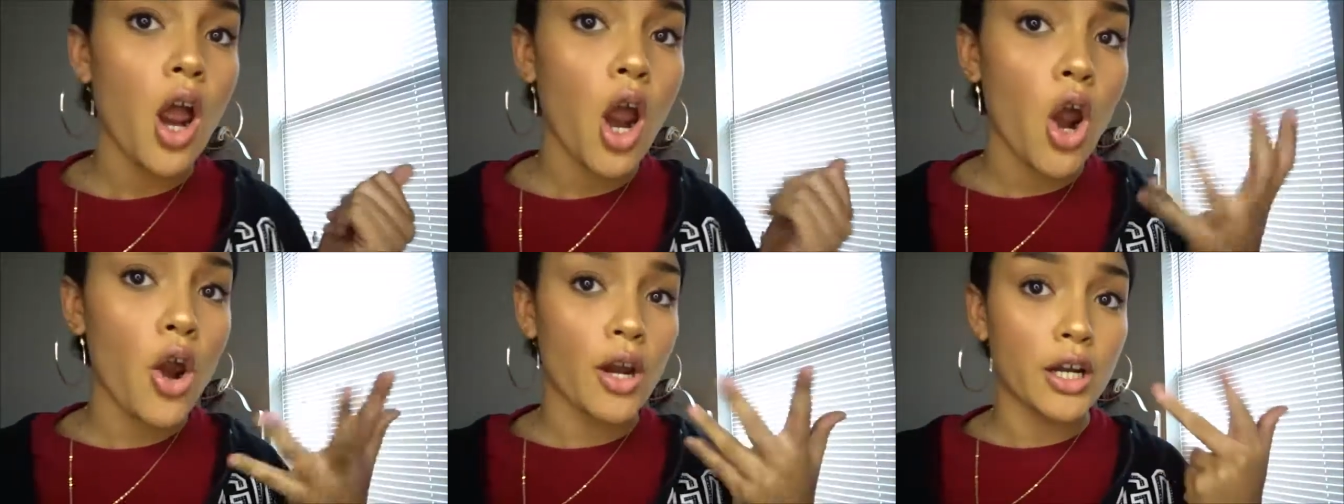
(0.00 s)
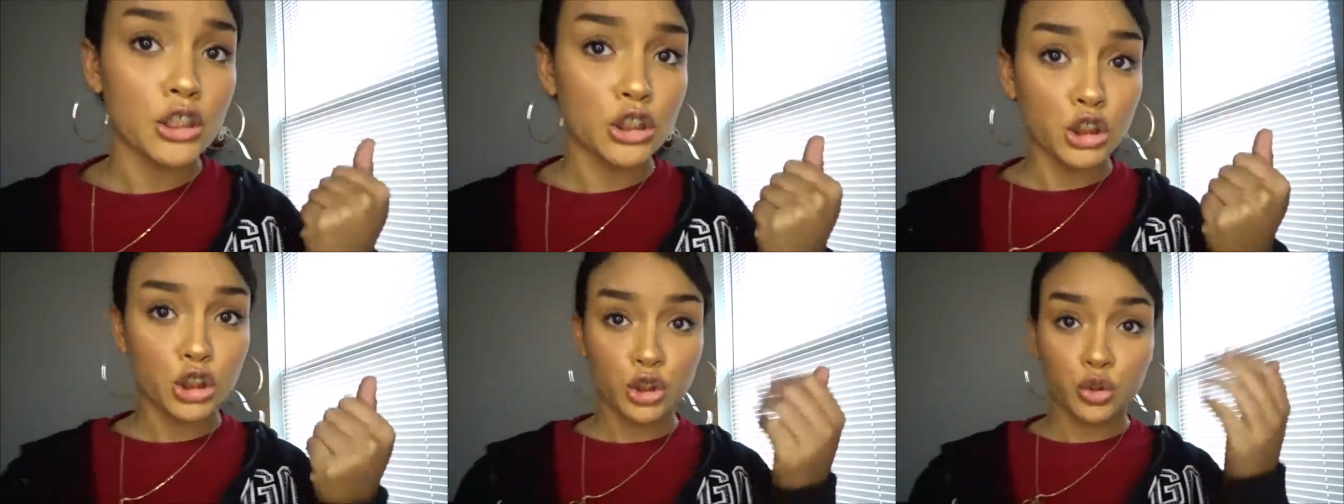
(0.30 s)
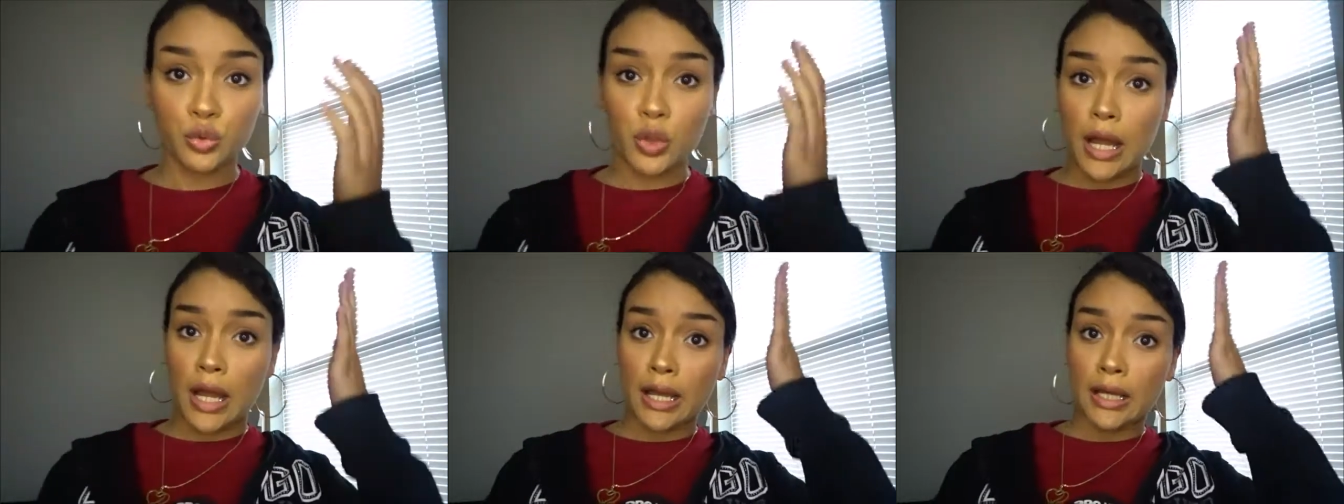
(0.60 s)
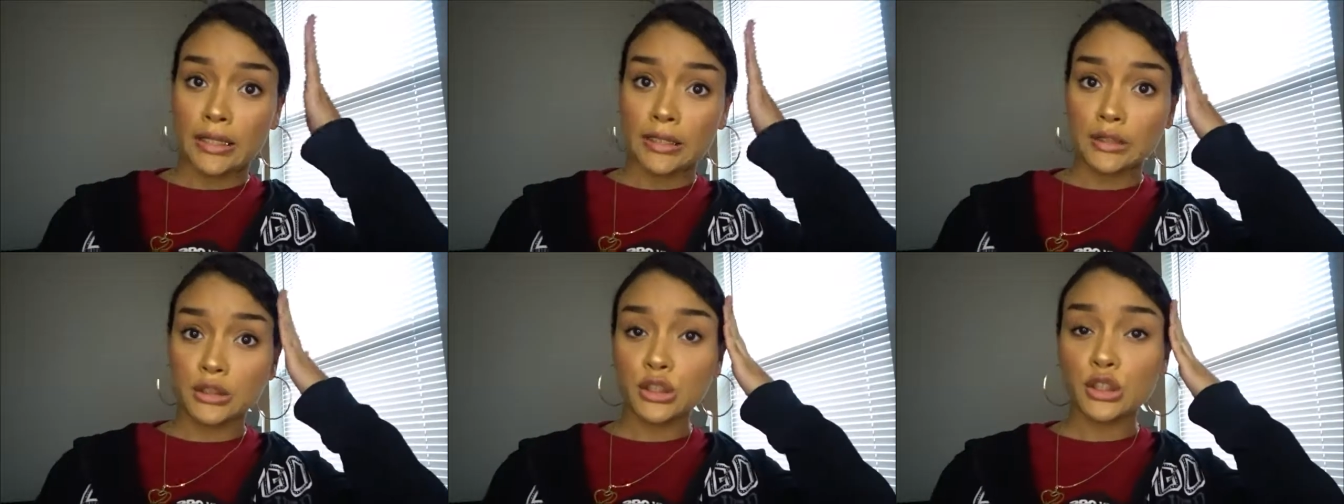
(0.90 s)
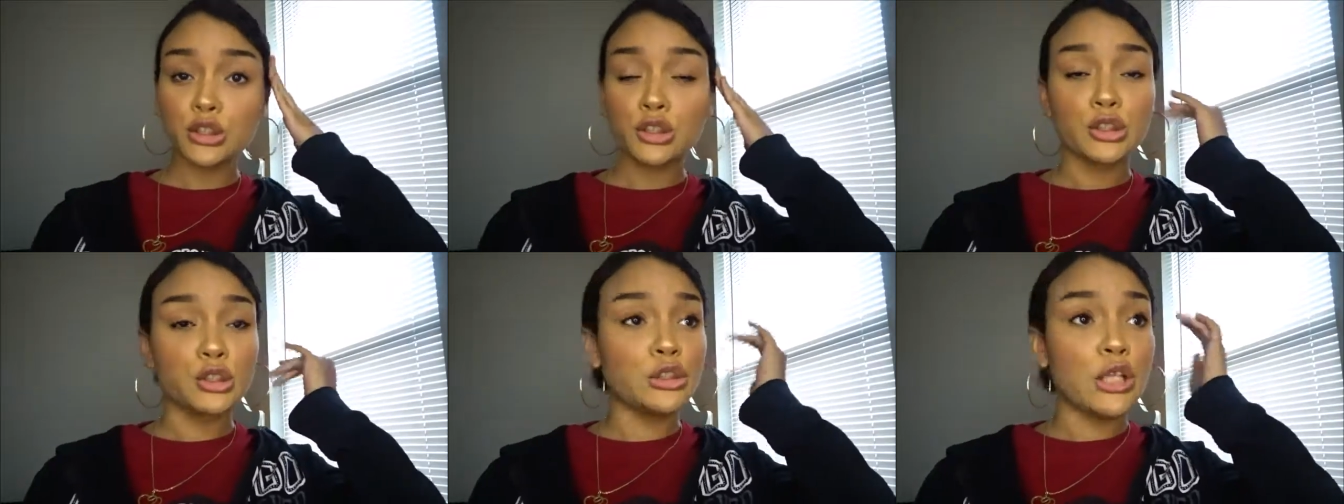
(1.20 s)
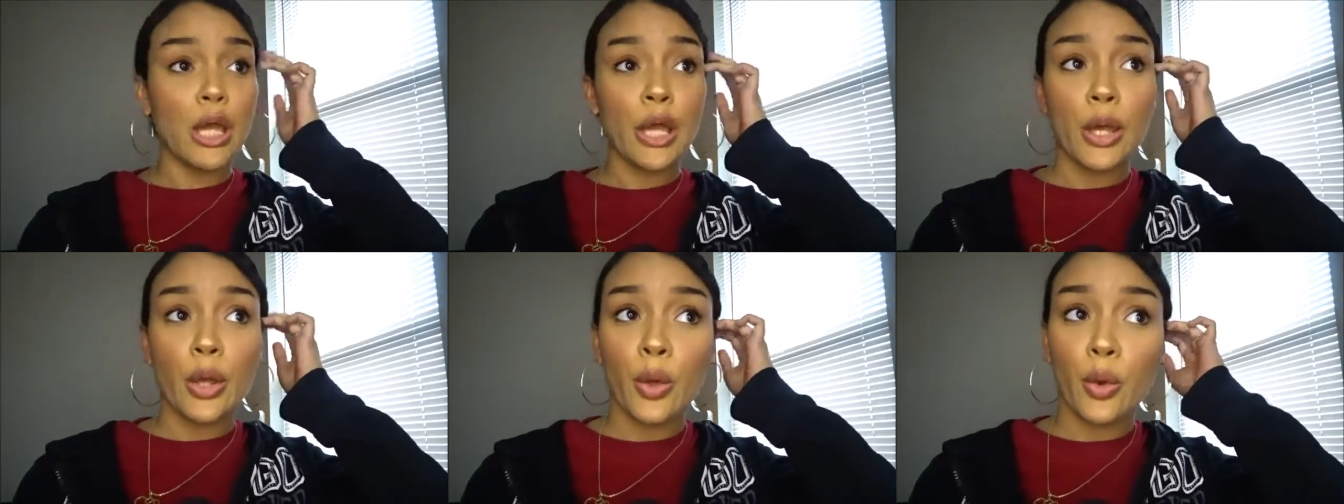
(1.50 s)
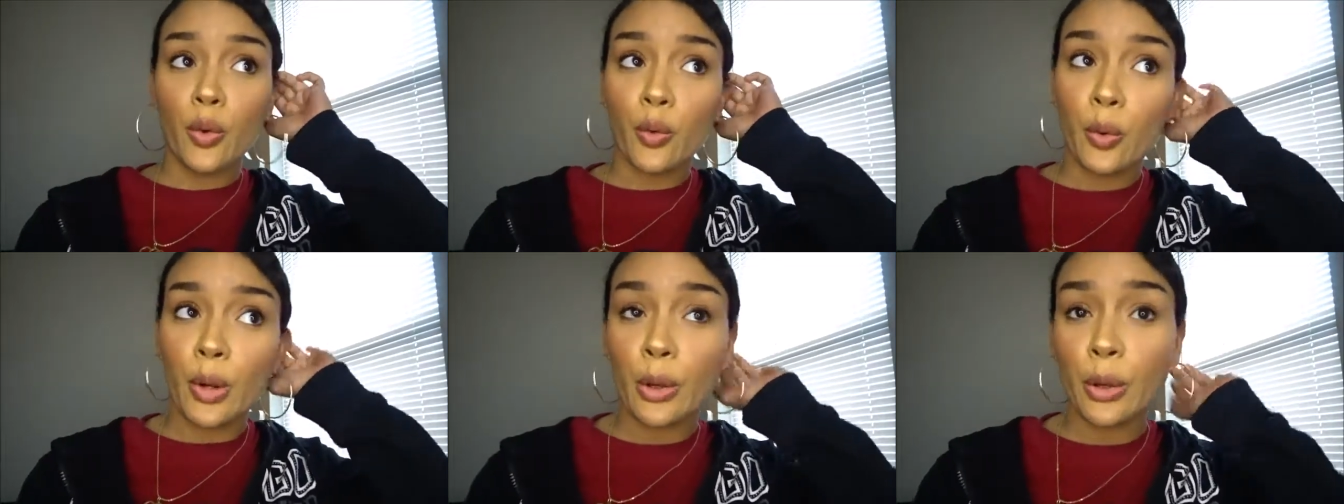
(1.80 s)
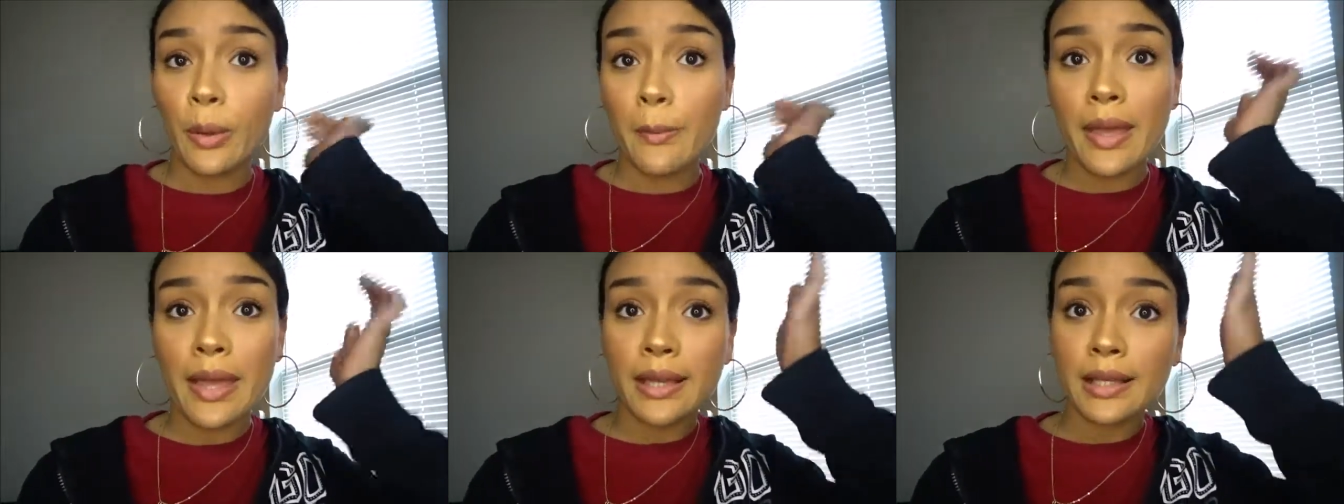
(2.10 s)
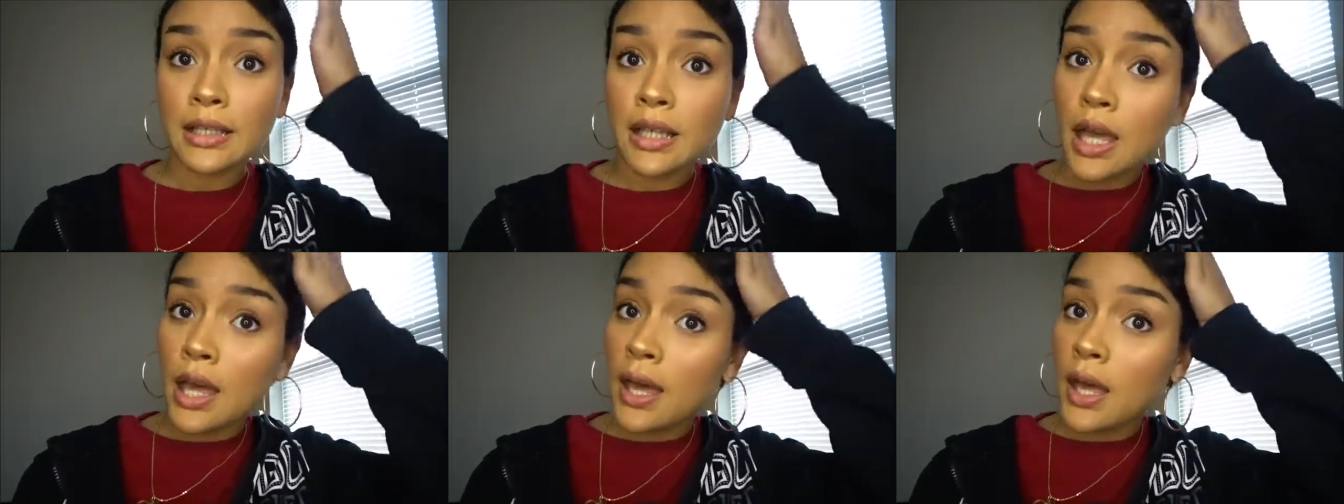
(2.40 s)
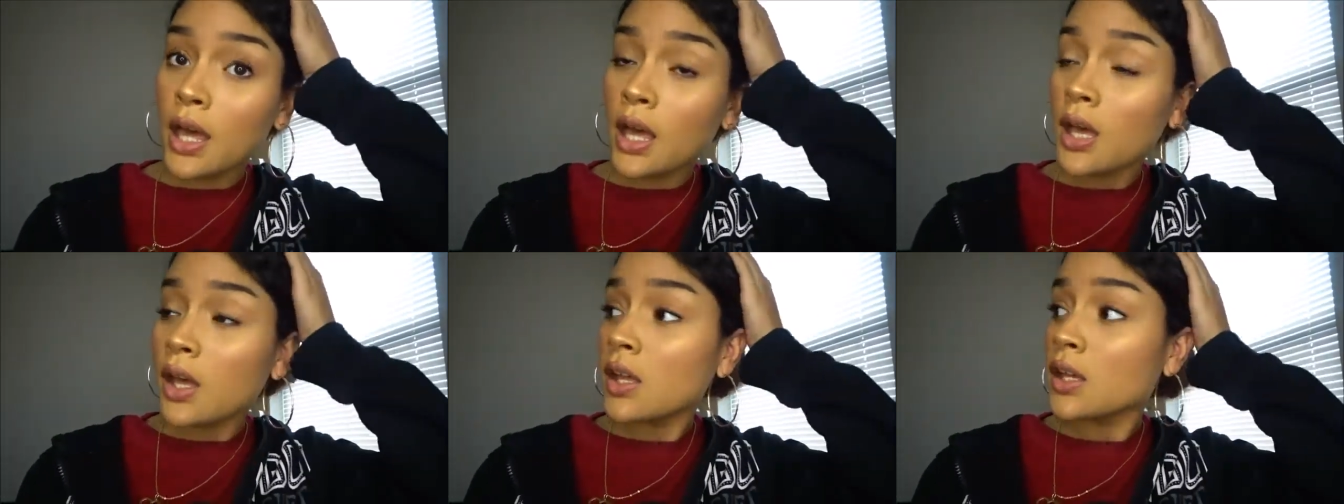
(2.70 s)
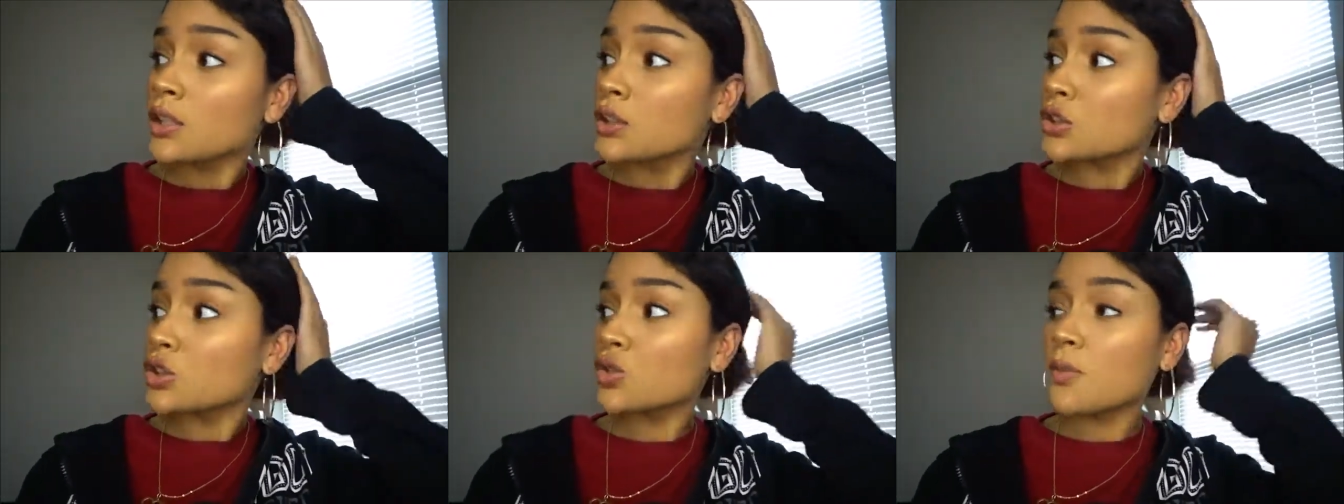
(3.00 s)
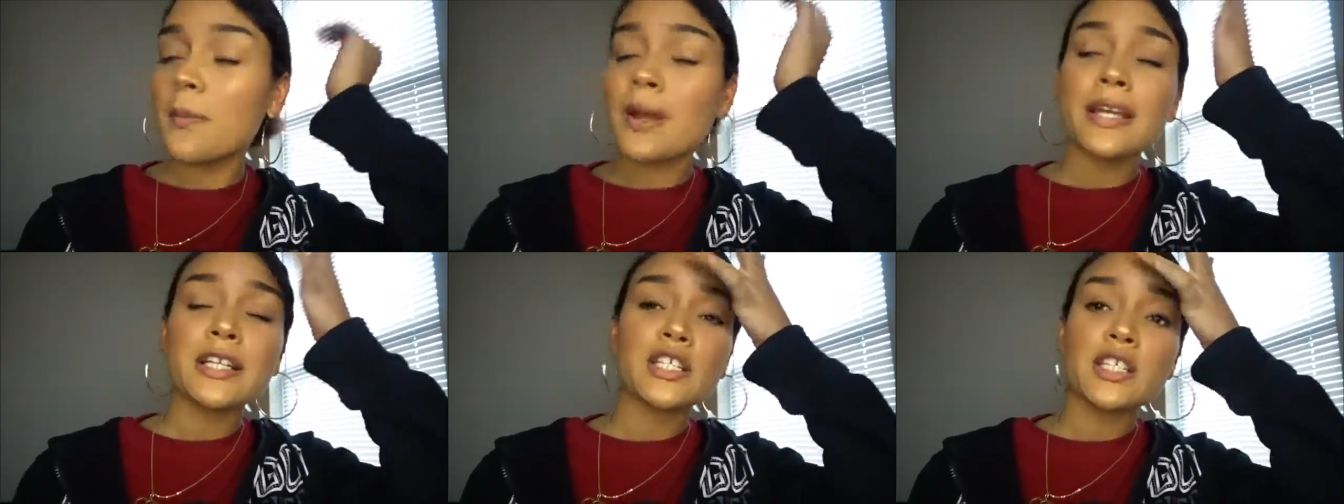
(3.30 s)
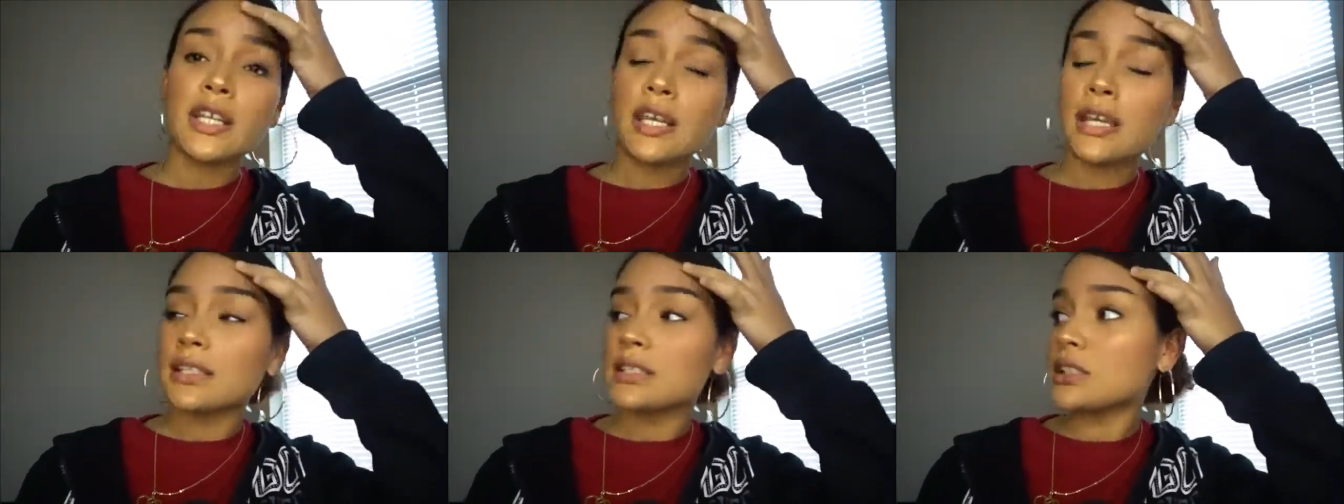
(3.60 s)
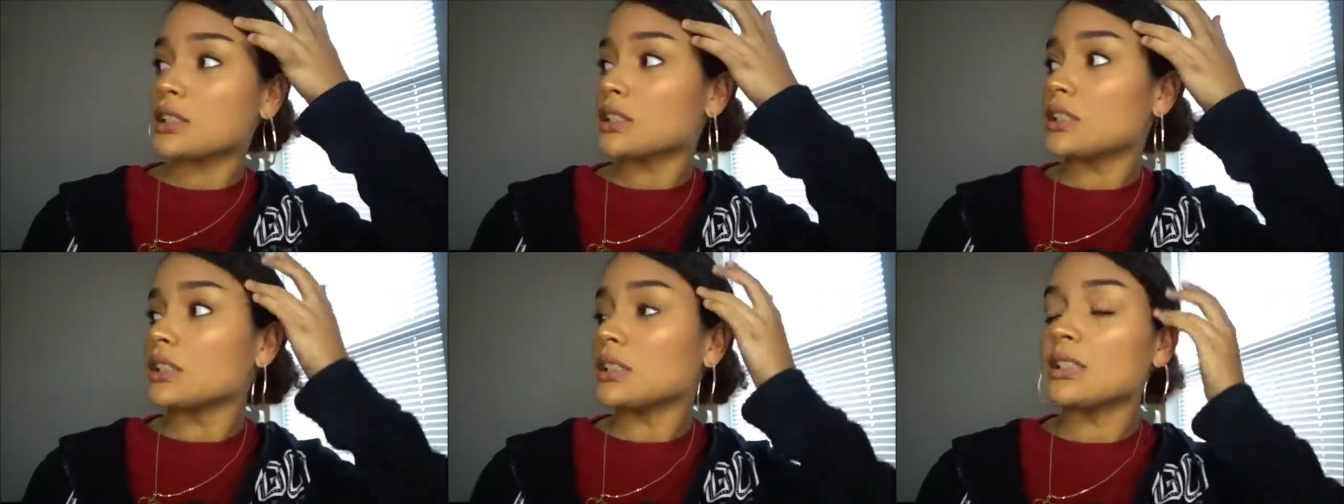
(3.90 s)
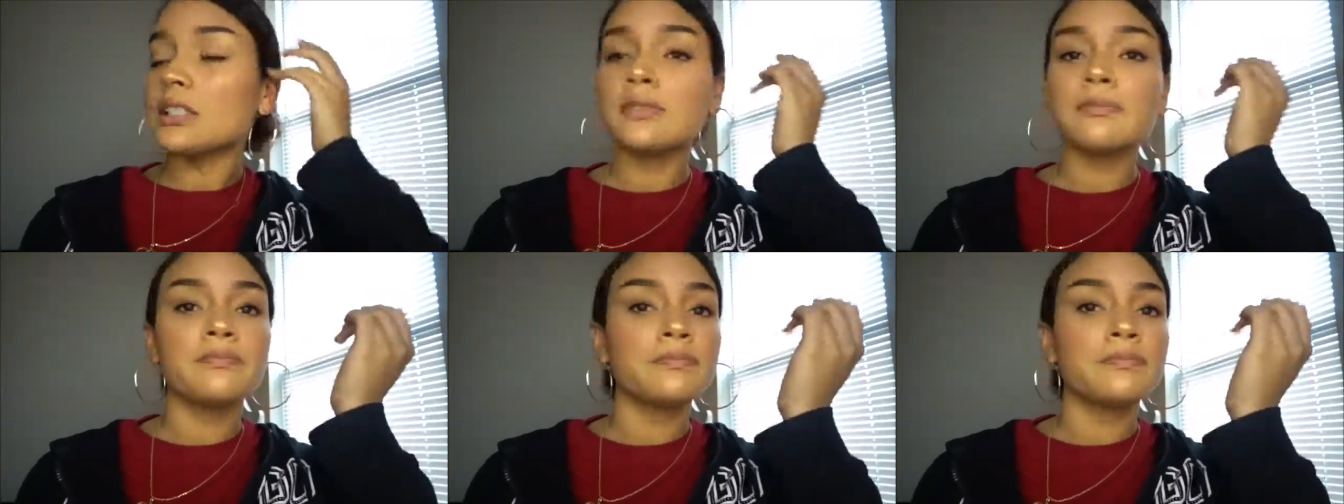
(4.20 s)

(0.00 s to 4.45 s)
all right you guys so welcome back to my channel